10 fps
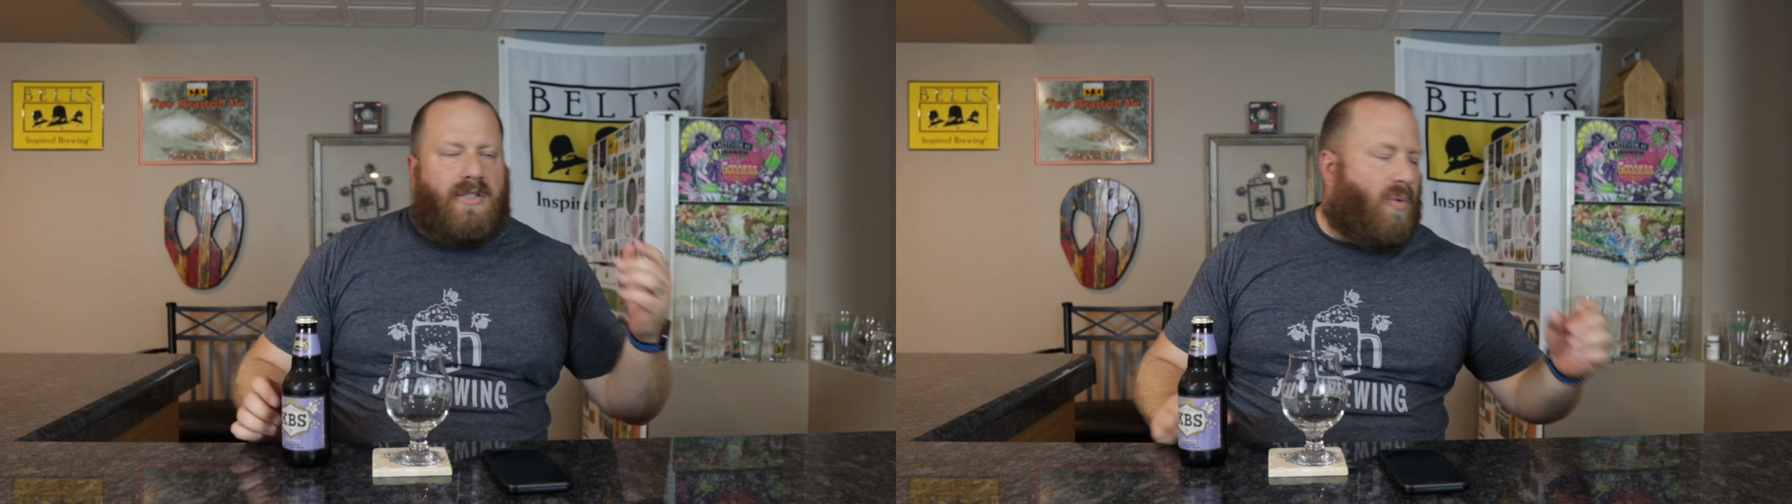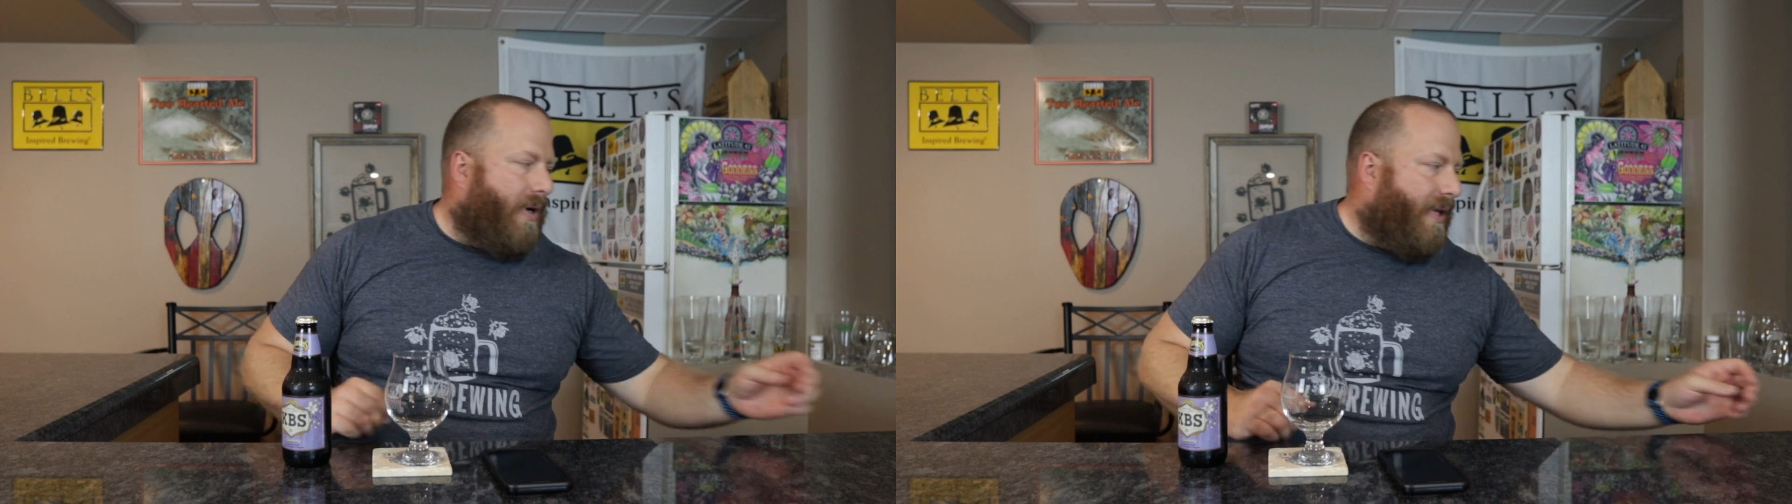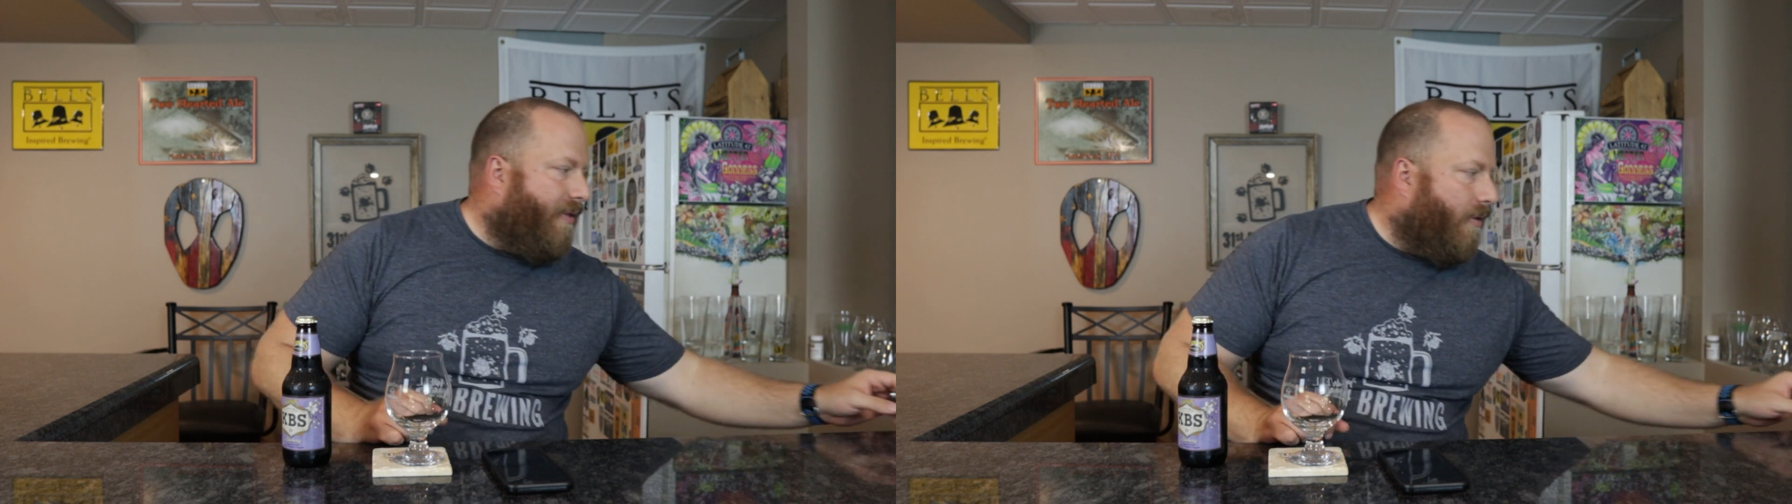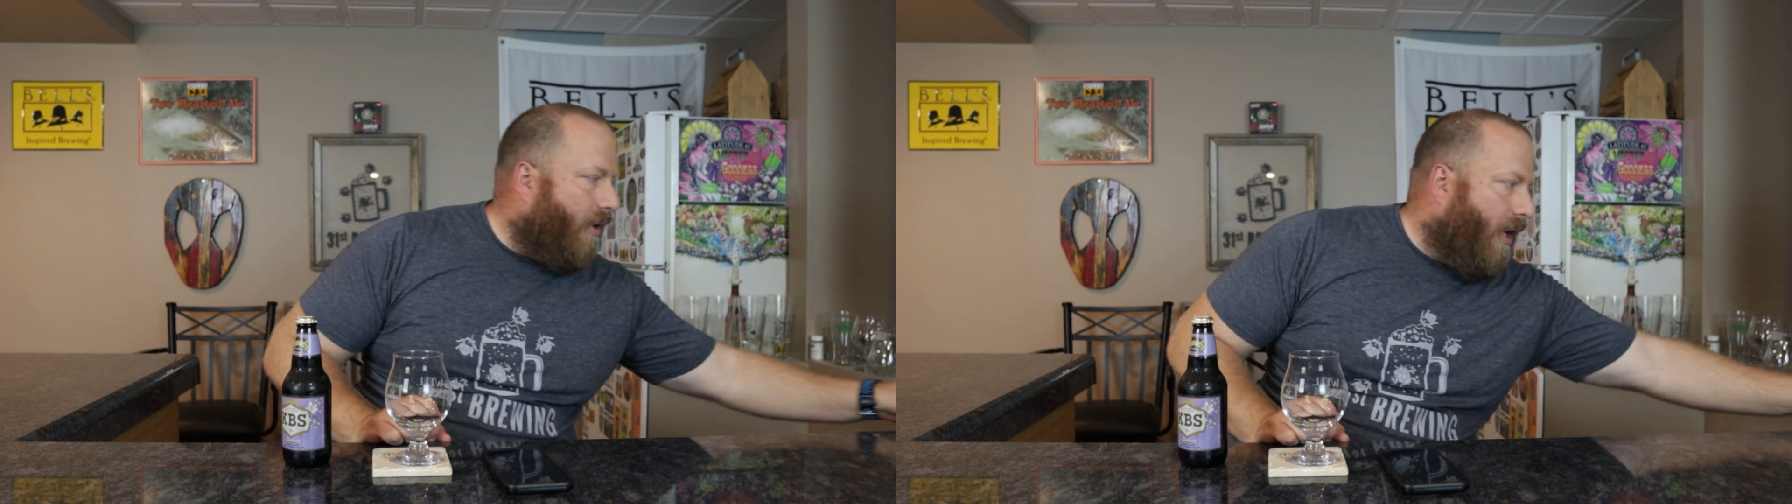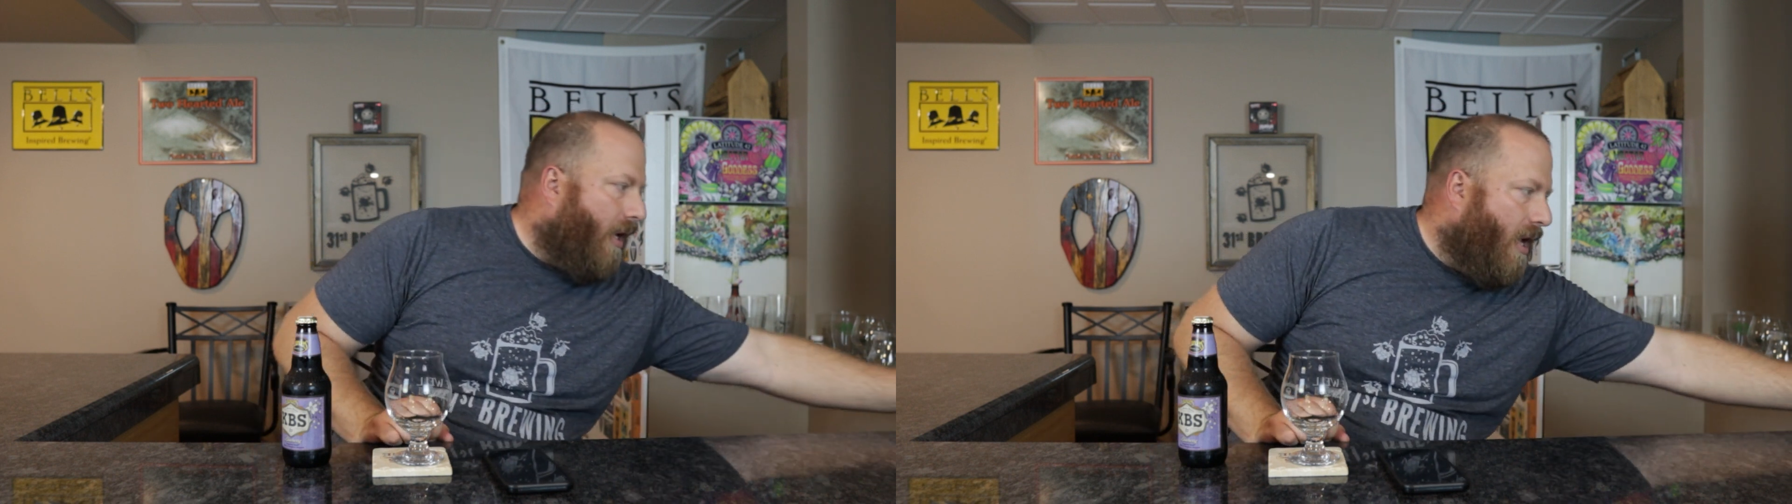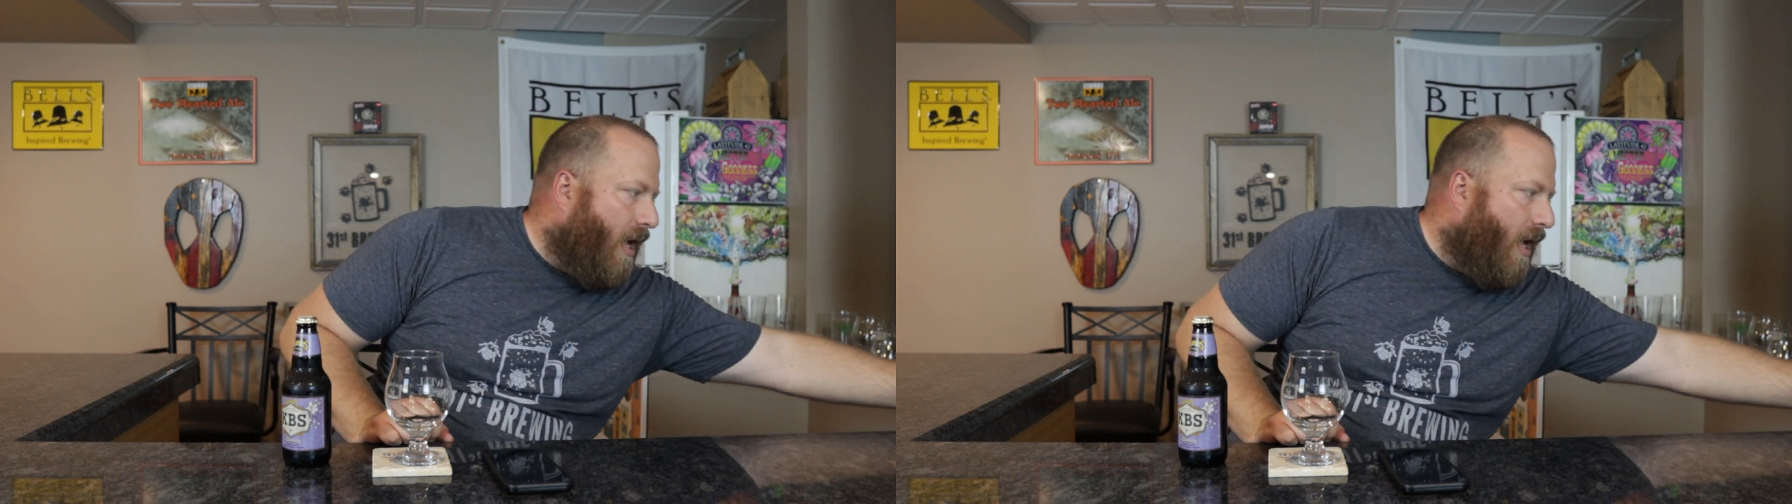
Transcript: 23.